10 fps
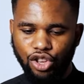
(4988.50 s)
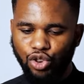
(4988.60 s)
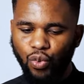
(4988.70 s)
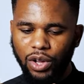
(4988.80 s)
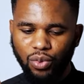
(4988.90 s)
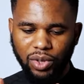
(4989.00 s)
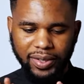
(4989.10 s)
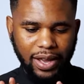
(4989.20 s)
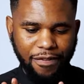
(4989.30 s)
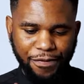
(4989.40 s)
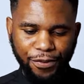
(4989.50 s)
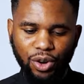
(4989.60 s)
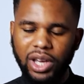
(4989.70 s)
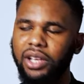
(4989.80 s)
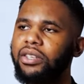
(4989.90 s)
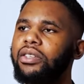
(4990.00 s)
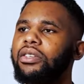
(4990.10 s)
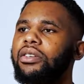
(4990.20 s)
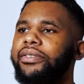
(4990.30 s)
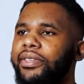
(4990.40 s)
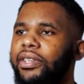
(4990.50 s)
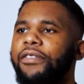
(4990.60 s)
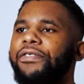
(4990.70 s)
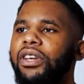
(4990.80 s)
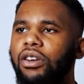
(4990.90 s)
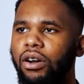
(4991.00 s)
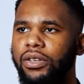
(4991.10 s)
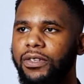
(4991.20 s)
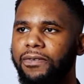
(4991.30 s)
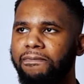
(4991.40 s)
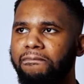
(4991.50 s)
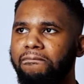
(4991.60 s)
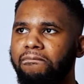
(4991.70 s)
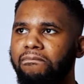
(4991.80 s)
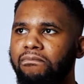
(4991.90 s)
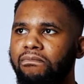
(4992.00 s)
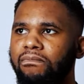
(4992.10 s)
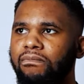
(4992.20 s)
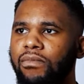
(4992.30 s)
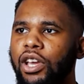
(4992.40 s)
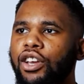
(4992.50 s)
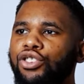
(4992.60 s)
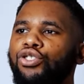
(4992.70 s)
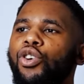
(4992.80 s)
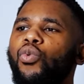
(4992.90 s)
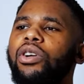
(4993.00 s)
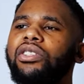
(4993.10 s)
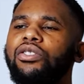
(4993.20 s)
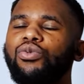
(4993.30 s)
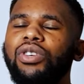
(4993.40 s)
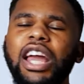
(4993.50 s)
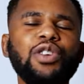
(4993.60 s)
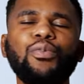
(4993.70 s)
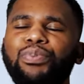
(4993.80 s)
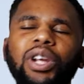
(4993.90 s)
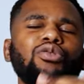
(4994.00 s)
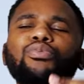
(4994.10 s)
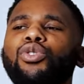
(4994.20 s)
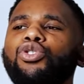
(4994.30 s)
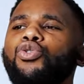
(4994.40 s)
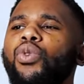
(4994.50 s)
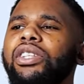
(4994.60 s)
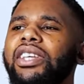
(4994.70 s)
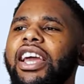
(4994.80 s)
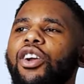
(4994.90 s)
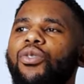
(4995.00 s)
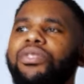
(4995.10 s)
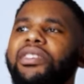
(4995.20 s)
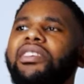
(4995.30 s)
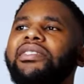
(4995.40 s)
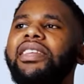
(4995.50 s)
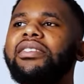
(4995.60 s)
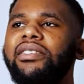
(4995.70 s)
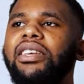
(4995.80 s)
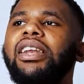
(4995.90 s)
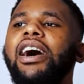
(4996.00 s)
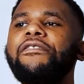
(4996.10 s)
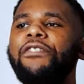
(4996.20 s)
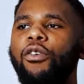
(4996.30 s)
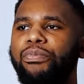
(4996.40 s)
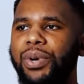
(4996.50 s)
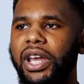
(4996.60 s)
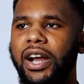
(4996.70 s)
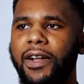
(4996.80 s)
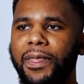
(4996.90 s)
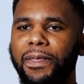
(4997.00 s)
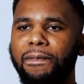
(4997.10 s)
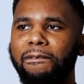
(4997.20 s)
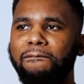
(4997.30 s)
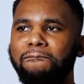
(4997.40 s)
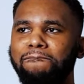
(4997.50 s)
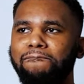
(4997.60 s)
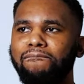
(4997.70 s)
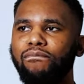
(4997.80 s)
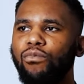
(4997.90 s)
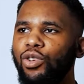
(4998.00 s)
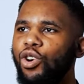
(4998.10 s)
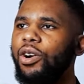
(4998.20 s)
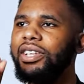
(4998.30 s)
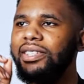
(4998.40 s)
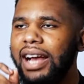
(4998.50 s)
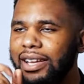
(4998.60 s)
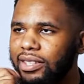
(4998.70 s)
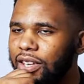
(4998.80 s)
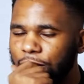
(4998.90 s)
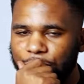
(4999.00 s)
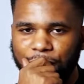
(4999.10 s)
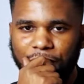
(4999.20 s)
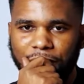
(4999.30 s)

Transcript: You want to stay focused, serving God. You don't want today you pray tomorrow. You want a consistency life of prayer. God is asking you,